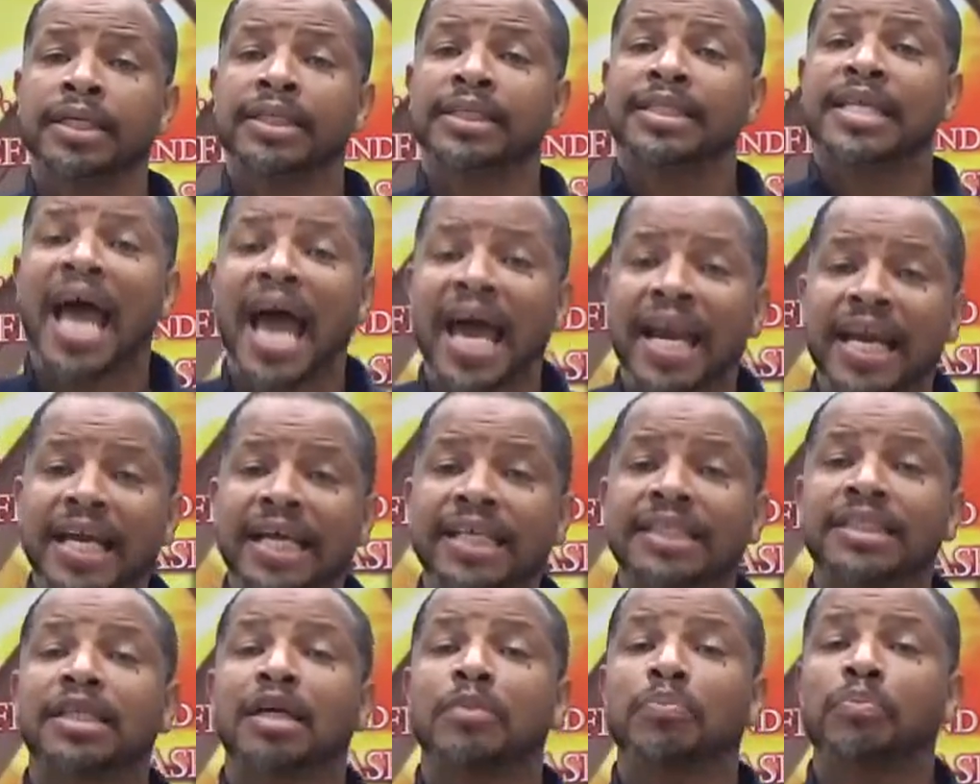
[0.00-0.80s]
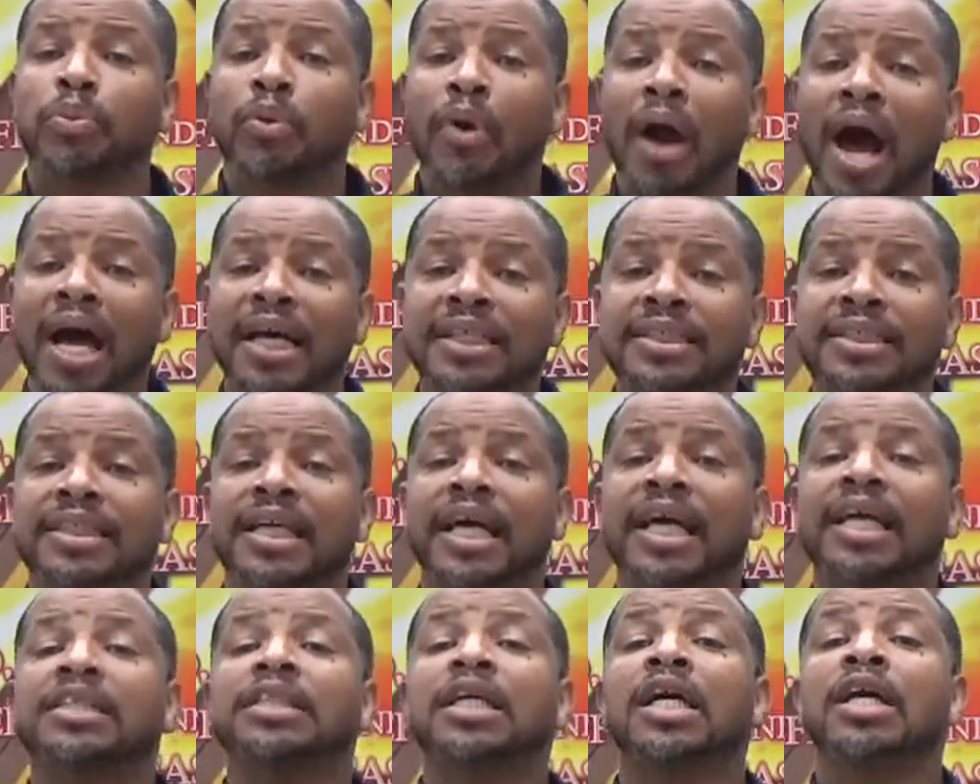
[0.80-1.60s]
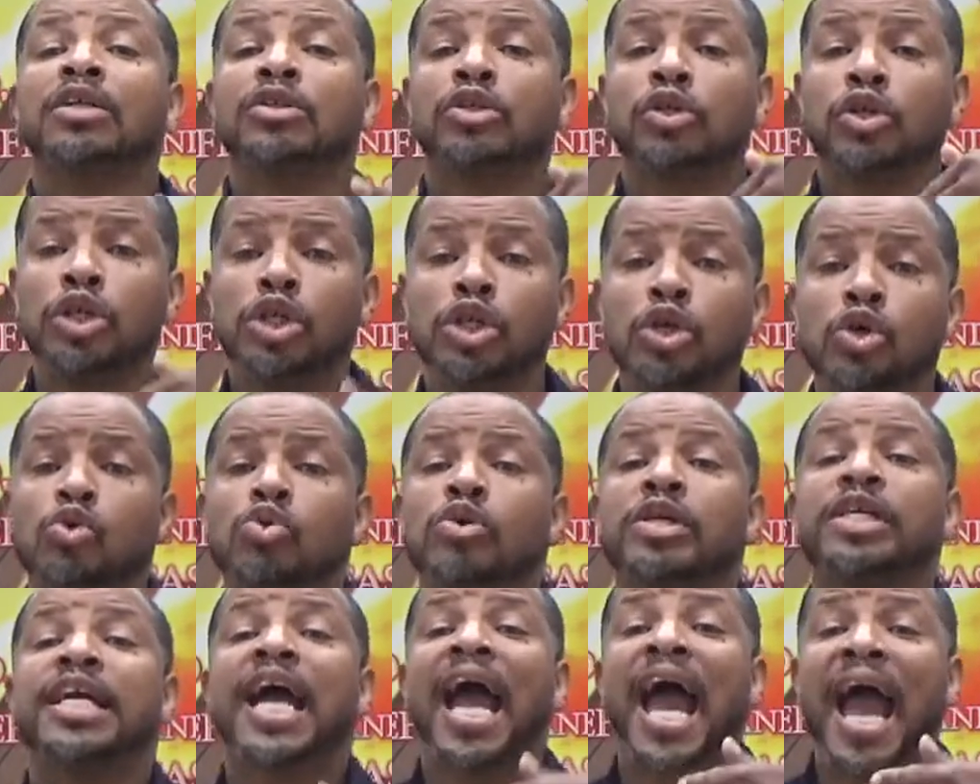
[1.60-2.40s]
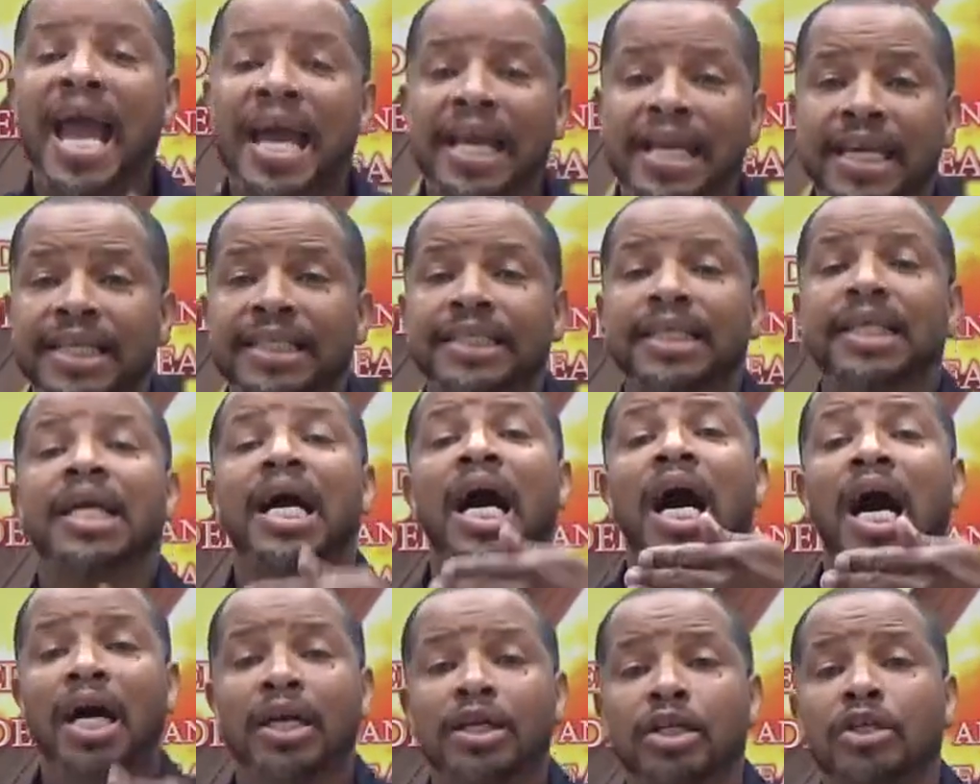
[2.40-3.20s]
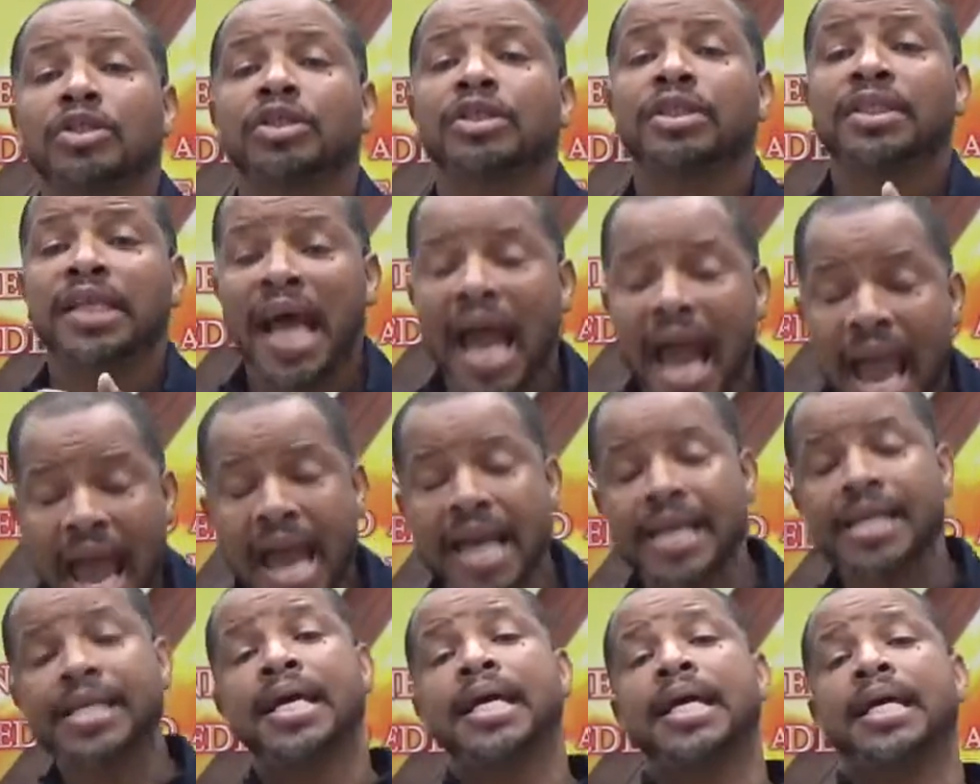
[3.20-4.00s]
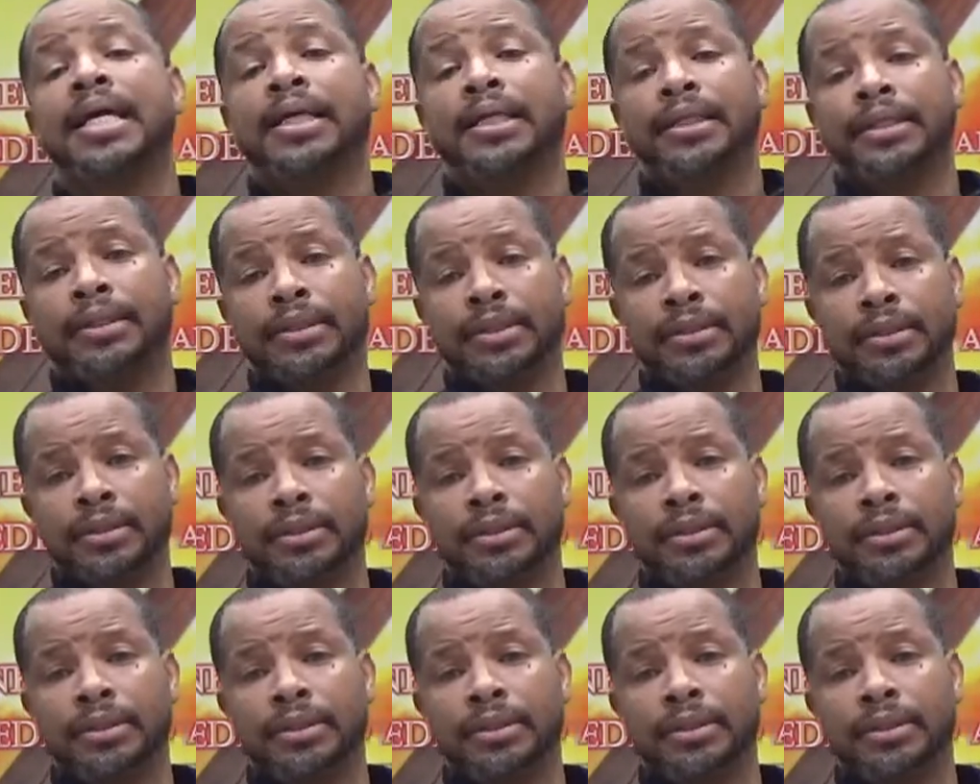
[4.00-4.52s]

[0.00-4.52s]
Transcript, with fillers: that is the process to you gaining the understanding.